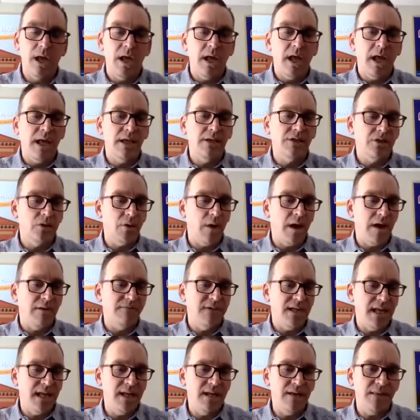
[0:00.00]
And so I've
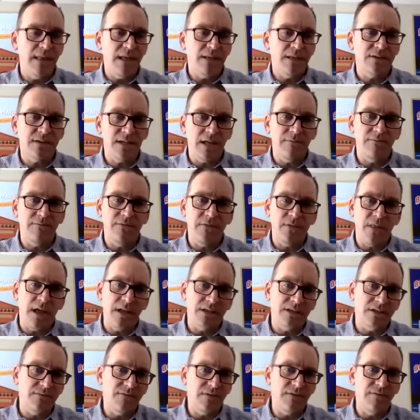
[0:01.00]
taken that same
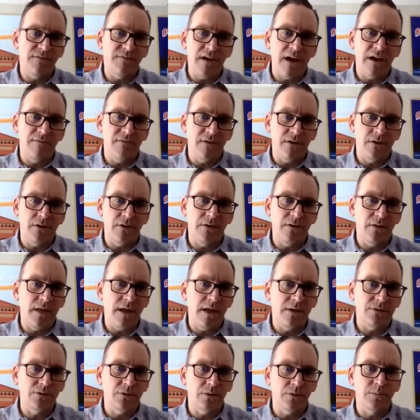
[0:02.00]
philosophy, 500
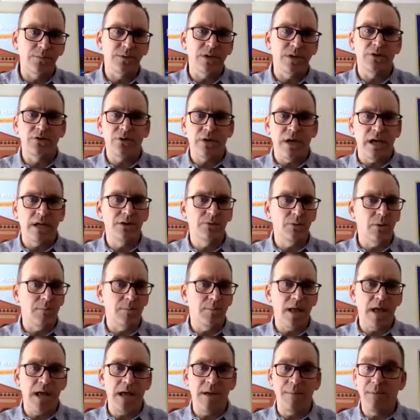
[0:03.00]
classrooms, and tried to
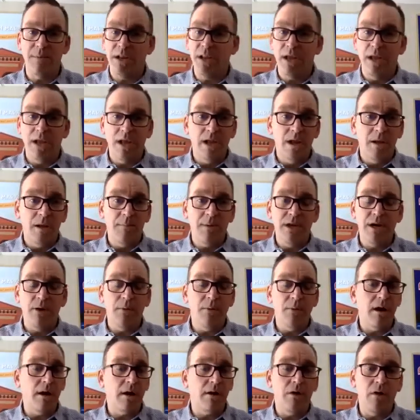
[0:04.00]
apply it. But here we
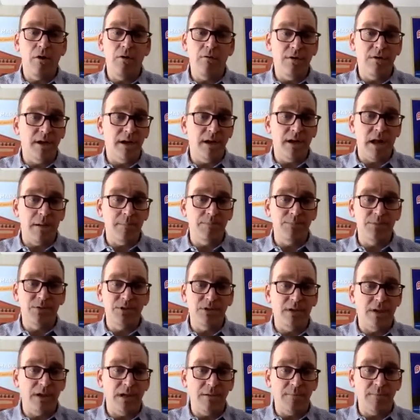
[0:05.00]
are, COVID, and I'm
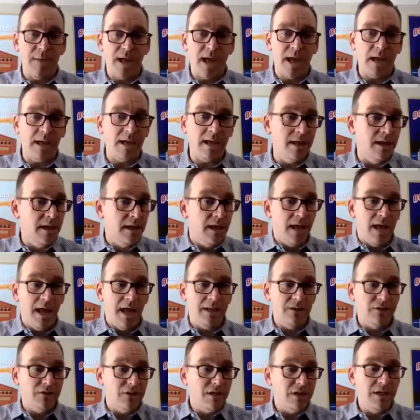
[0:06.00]
slinging mac
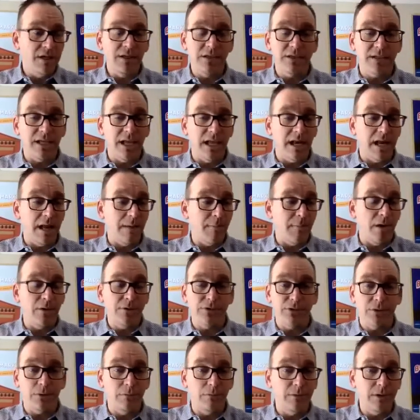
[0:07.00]
and cheese, and I'm
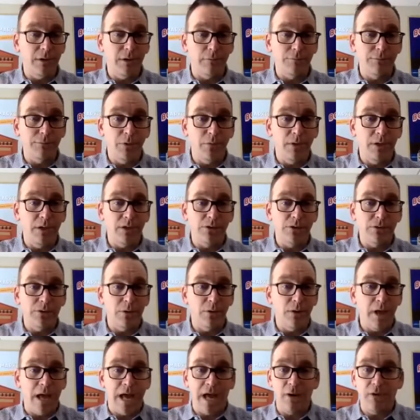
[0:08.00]
also, doing
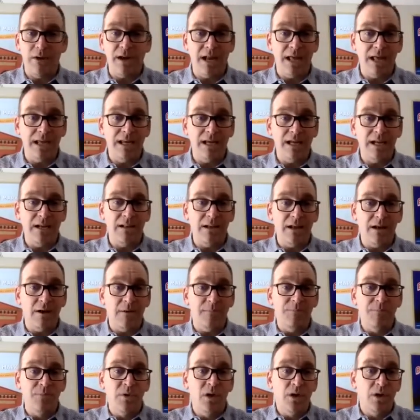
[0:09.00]
custodial. How can I get in there?
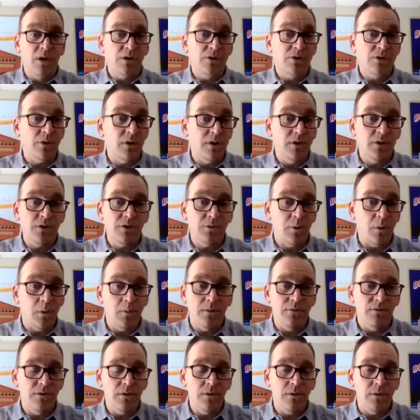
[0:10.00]
So here's what we
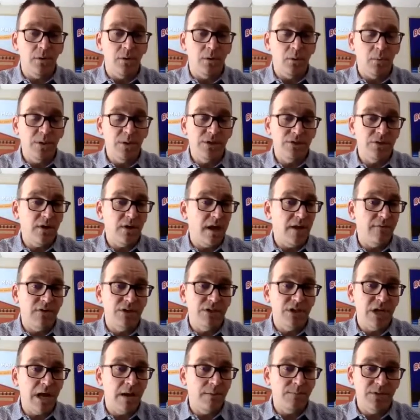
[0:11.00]
do. We still have a
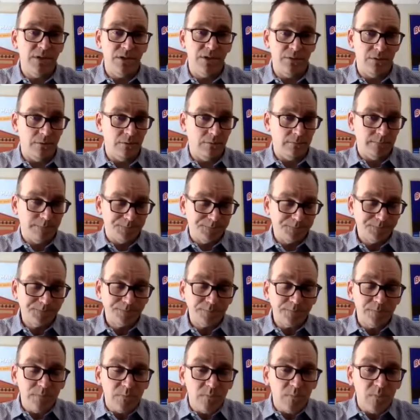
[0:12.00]
job to do.
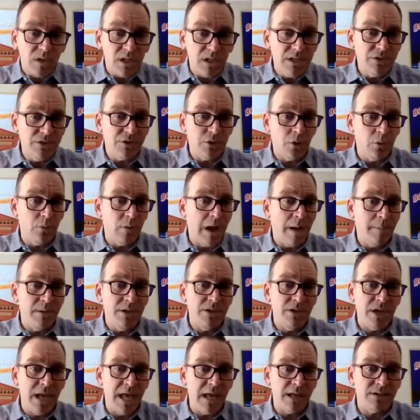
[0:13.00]
And so Robin
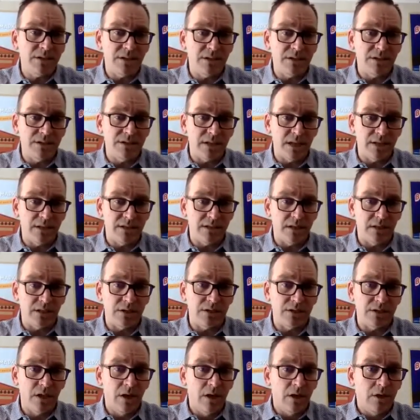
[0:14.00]
Jackson says this
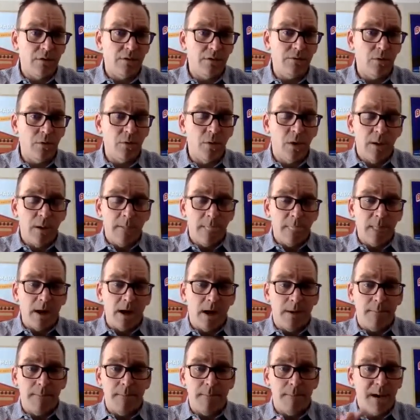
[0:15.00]
through
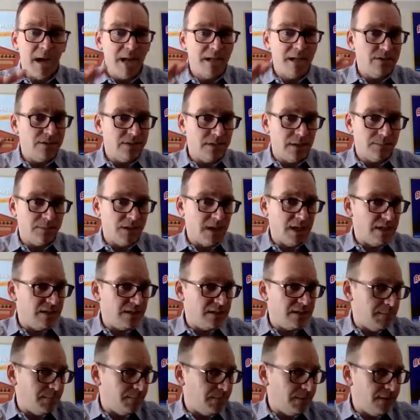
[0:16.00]
Mind Steps. It's
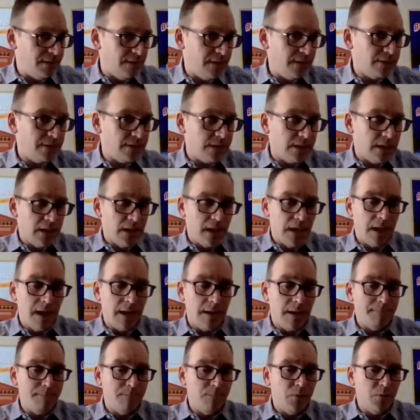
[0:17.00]
simply this:
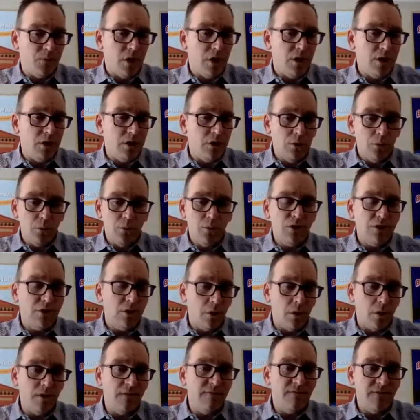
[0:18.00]
use
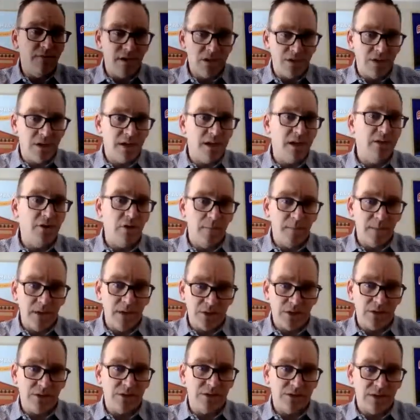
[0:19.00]
your vision and your
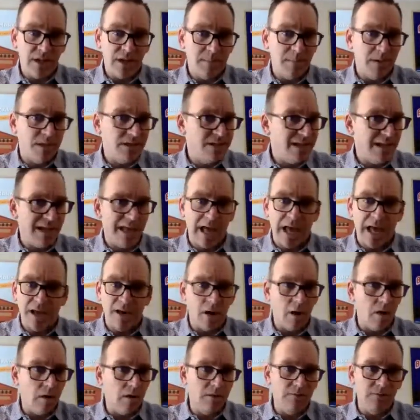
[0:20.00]
mission statement to guide
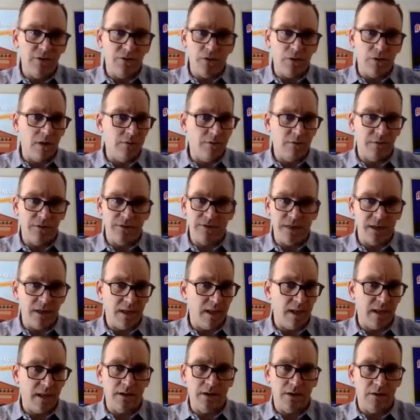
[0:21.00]
all of your other
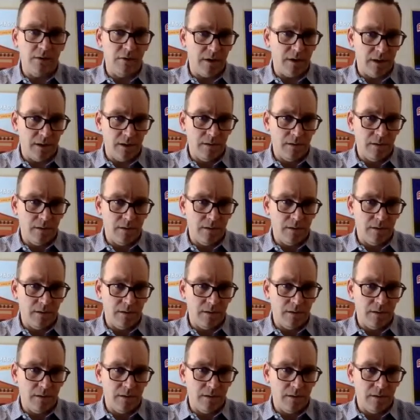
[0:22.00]
thinking and learning.